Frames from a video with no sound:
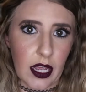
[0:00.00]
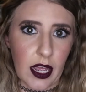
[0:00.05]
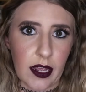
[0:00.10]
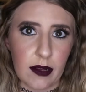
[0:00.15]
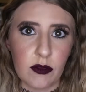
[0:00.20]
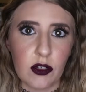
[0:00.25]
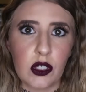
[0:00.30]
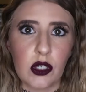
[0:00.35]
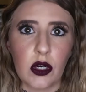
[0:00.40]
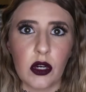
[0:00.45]

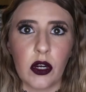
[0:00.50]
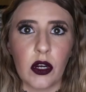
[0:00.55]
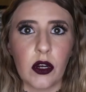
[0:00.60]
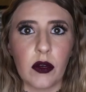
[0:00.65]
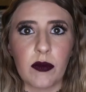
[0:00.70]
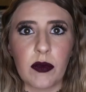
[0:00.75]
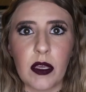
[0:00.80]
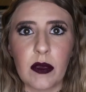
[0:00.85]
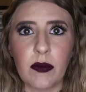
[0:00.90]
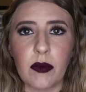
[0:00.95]
I'm
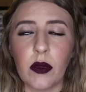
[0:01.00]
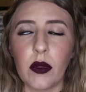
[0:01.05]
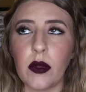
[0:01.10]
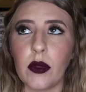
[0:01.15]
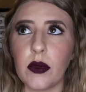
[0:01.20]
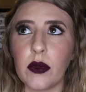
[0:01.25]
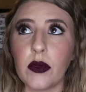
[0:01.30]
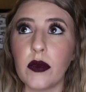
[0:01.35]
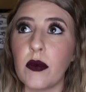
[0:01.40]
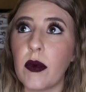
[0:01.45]
sure
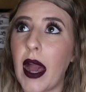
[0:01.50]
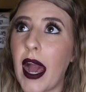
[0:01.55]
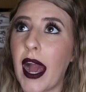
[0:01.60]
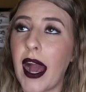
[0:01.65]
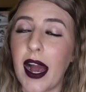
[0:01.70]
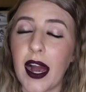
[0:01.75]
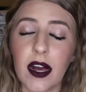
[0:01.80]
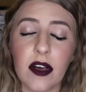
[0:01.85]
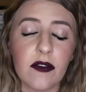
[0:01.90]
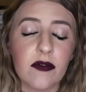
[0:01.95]
people who
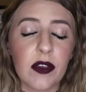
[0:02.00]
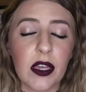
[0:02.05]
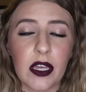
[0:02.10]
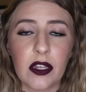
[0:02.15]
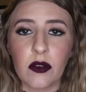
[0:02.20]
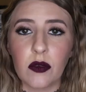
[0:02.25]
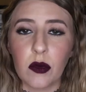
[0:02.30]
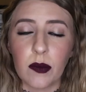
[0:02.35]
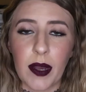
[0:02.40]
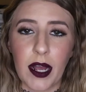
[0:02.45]
have
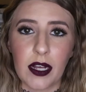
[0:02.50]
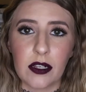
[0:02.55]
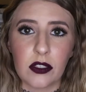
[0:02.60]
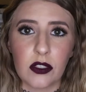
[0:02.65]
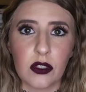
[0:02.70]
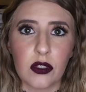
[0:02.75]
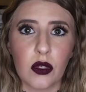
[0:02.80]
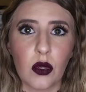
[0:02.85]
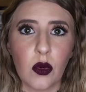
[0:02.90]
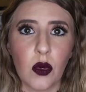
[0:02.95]
annual
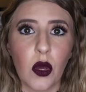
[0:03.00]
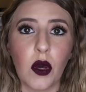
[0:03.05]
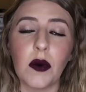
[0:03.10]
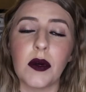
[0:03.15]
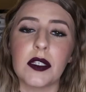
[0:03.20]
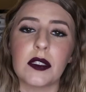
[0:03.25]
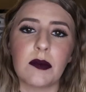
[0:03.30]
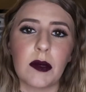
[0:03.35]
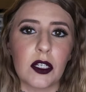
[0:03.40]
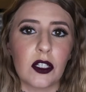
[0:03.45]
passes who go
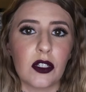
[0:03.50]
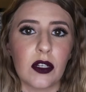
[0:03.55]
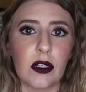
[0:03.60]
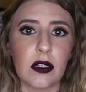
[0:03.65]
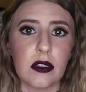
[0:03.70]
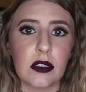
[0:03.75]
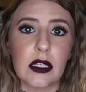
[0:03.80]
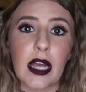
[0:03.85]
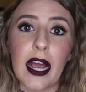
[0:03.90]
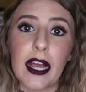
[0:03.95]
as much
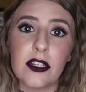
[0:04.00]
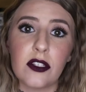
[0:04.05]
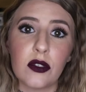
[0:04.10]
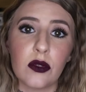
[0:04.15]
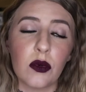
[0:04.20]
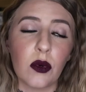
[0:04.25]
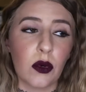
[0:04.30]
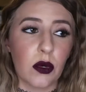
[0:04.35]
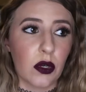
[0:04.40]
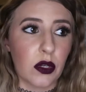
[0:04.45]
as I
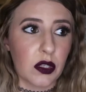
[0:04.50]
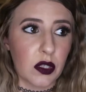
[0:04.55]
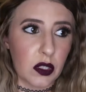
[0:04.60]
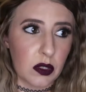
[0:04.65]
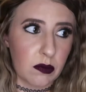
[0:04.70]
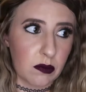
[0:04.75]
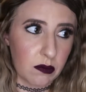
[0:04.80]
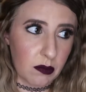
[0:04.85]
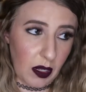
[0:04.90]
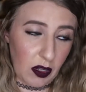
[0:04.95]
do, or
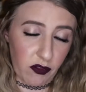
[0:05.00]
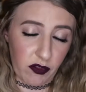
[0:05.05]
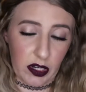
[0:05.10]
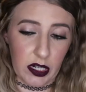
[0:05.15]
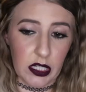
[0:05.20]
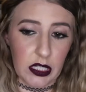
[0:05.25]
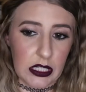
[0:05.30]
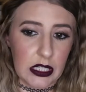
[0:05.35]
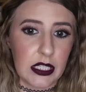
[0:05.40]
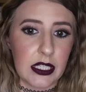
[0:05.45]
my
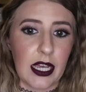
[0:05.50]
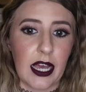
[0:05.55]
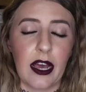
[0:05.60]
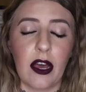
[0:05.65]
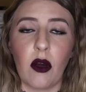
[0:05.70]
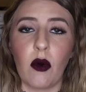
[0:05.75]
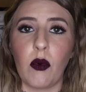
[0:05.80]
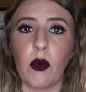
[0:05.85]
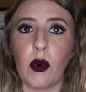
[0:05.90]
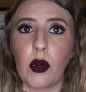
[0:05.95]
friend
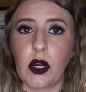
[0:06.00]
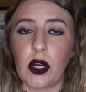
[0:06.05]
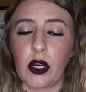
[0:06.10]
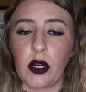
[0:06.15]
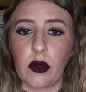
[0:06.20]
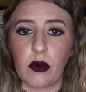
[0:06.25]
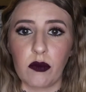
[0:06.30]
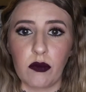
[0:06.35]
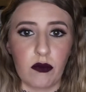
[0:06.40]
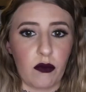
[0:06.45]
Alyssa,
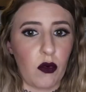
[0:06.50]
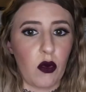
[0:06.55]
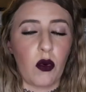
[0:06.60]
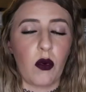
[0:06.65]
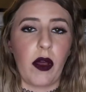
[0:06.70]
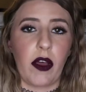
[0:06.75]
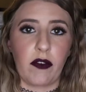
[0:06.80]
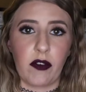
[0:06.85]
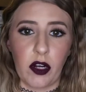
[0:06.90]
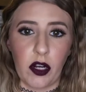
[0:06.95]
or
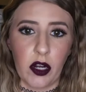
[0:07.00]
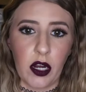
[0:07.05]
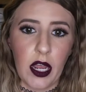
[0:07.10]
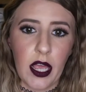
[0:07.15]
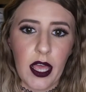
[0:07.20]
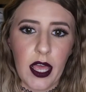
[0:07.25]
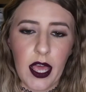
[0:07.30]
whoever,